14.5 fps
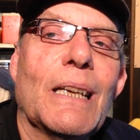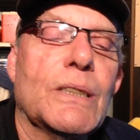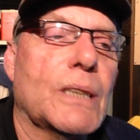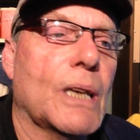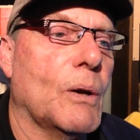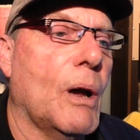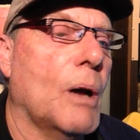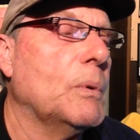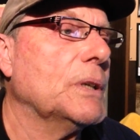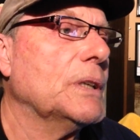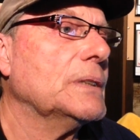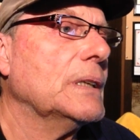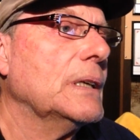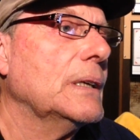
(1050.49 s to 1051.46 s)
So I
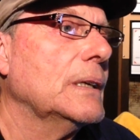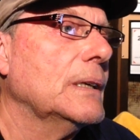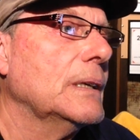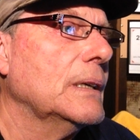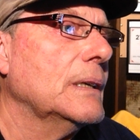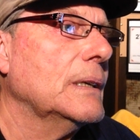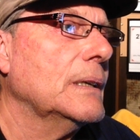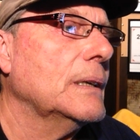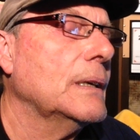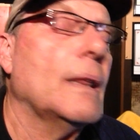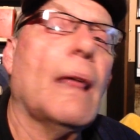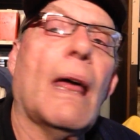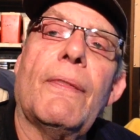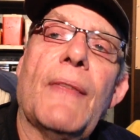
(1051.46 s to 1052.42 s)
want
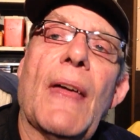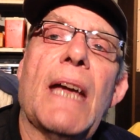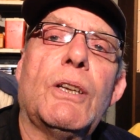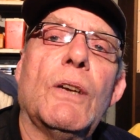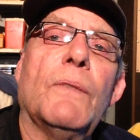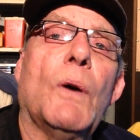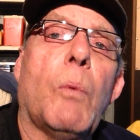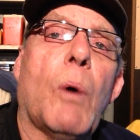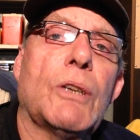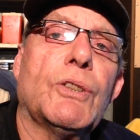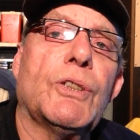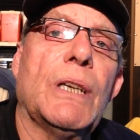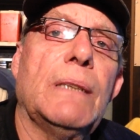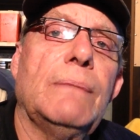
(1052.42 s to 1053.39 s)
to thank you for
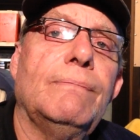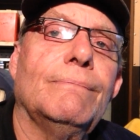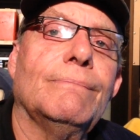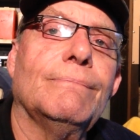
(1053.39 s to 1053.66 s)
watching,